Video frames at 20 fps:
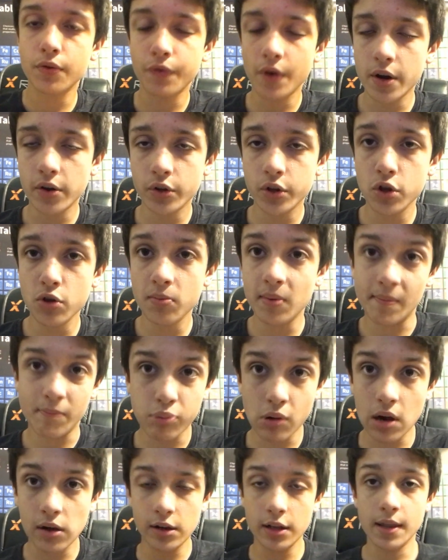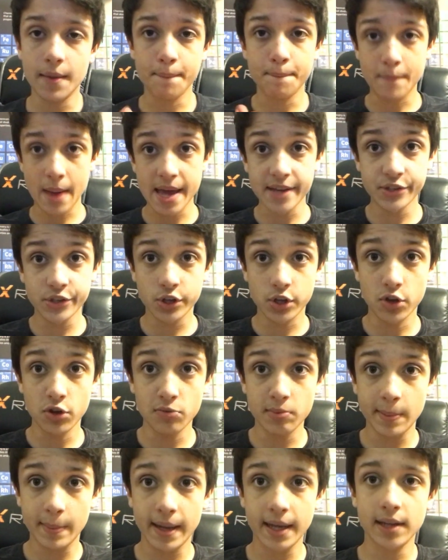So the final cube, and probably the best
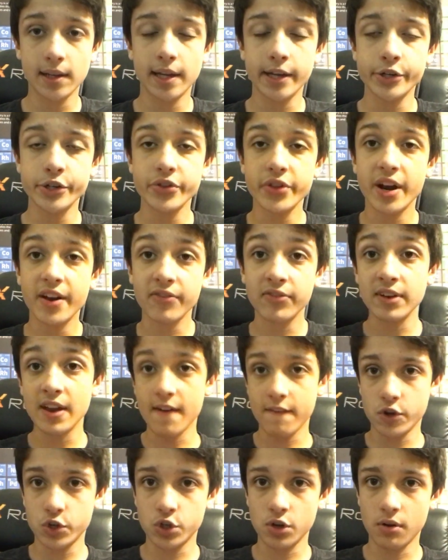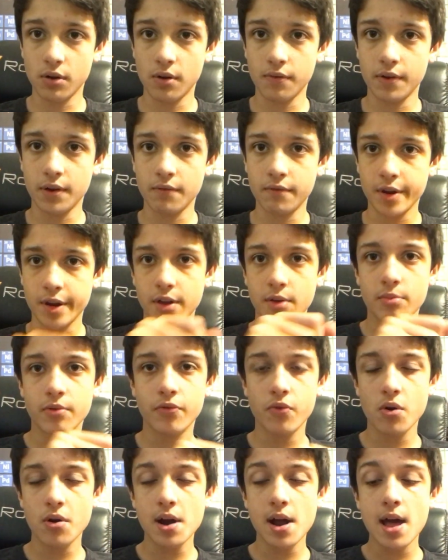cube in my collection that I've never showed off in a video
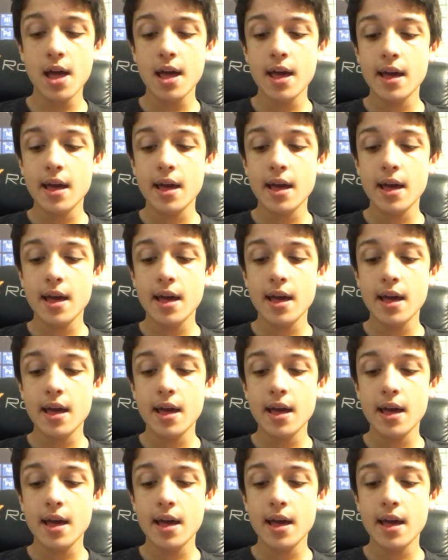before,